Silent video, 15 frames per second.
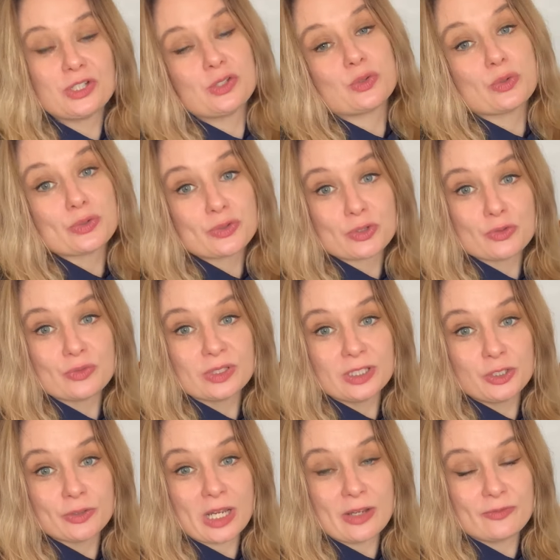is also really
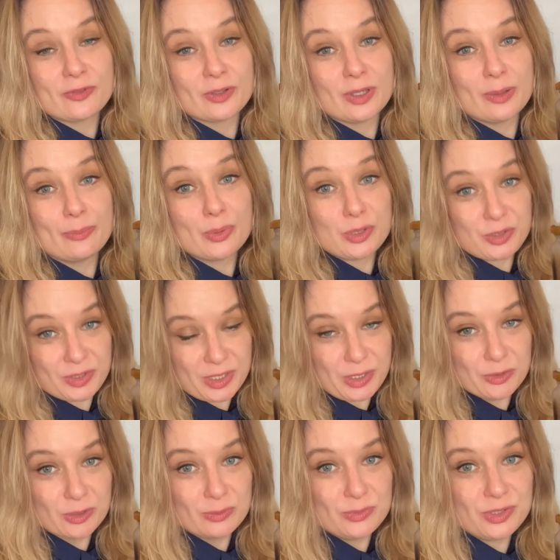great for boosting
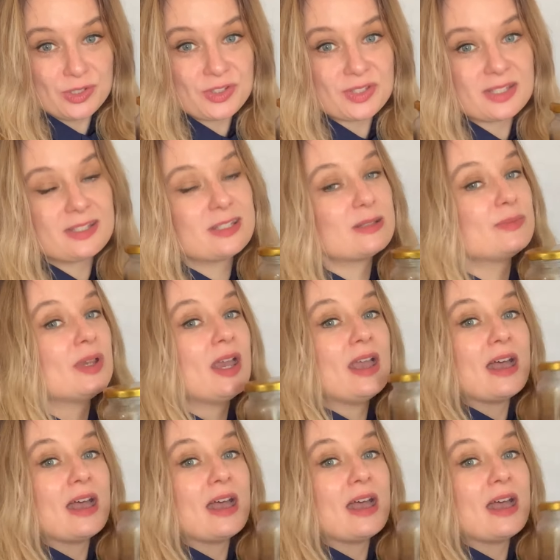your immune system.